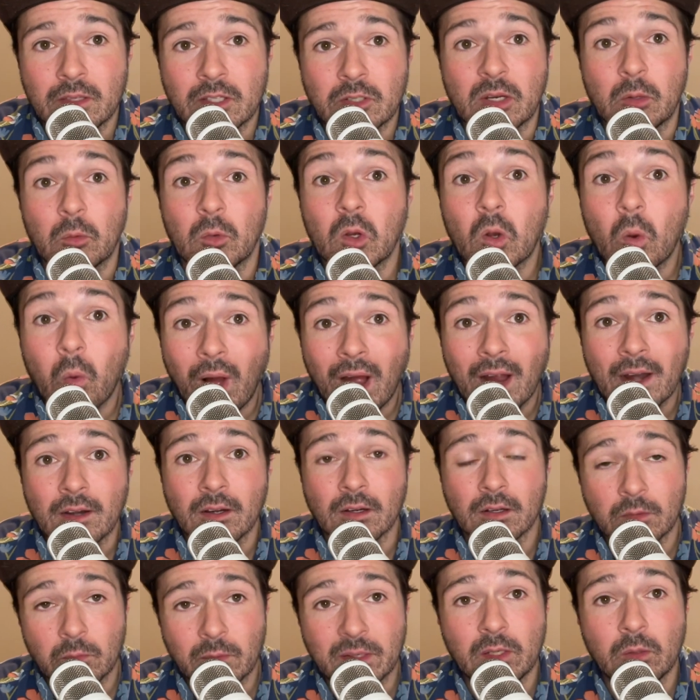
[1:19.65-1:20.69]
That's right,
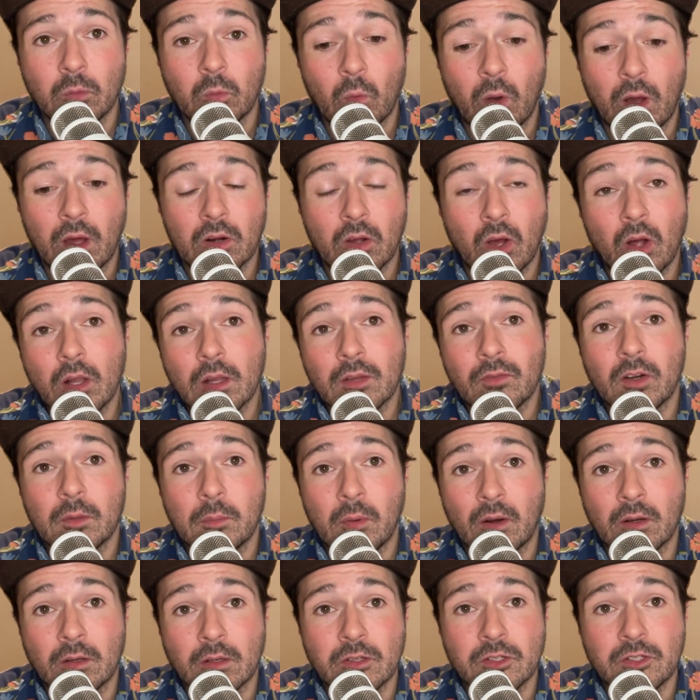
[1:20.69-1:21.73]
required. We want all of our
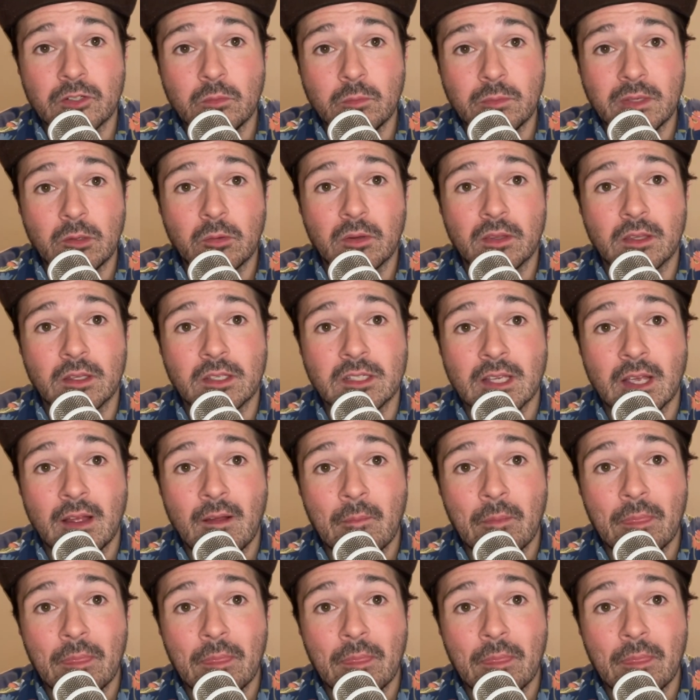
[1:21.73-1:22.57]
partners to meet with us